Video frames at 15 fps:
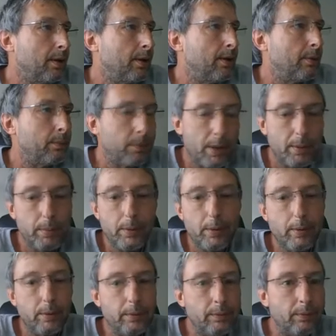
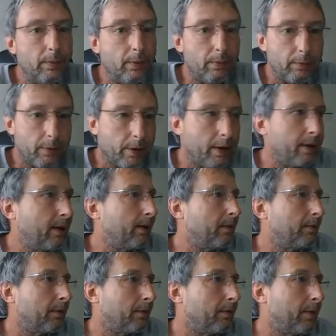People reading
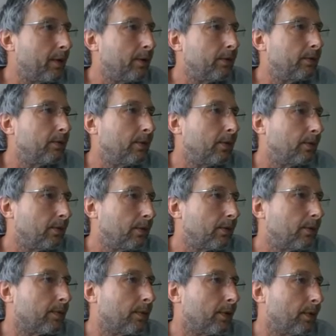reviews
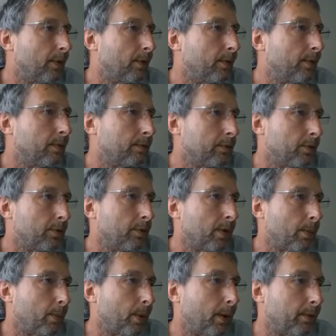deserve to know the truth
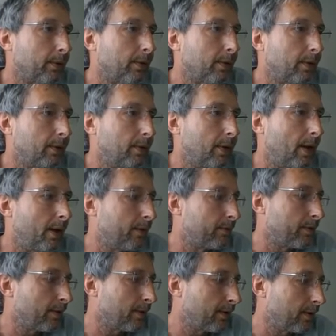about
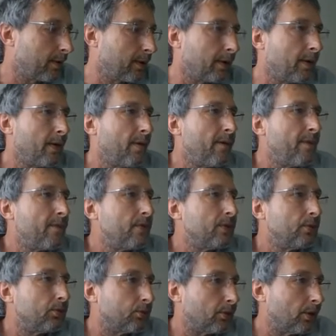everything.
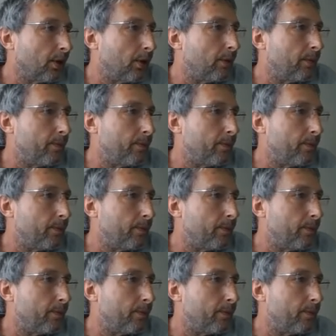So,